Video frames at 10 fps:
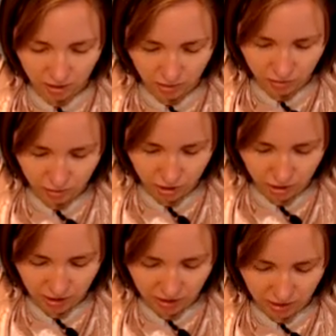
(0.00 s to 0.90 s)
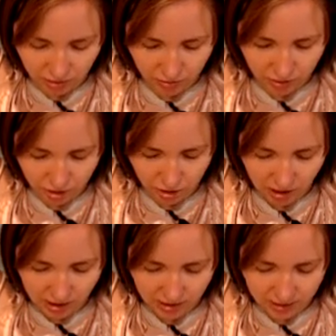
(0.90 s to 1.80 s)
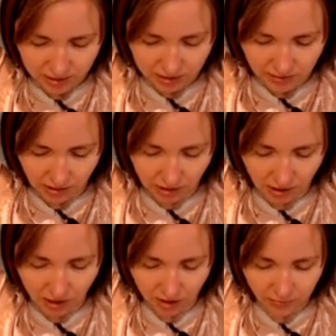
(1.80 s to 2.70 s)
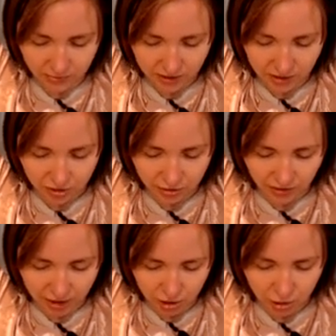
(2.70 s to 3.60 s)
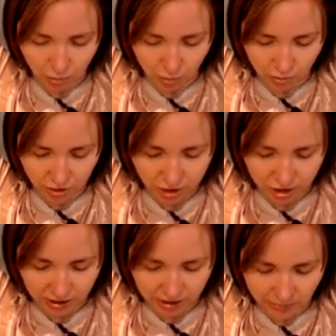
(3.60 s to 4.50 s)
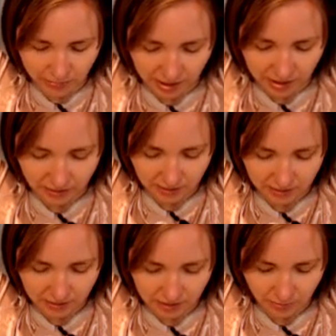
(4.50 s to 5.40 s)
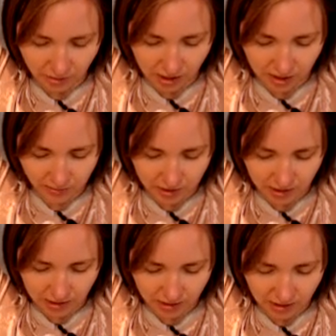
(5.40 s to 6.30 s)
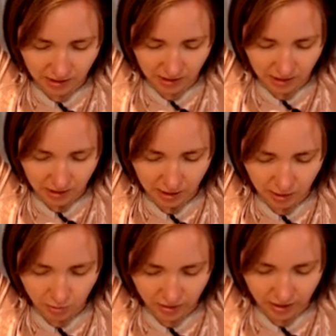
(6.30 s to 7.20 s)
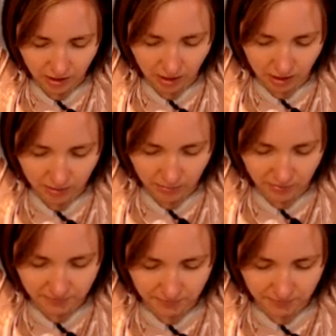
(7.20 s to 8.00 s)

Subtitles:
Your chin to the chest, arms are stretched or gently bent, and palms are looking up.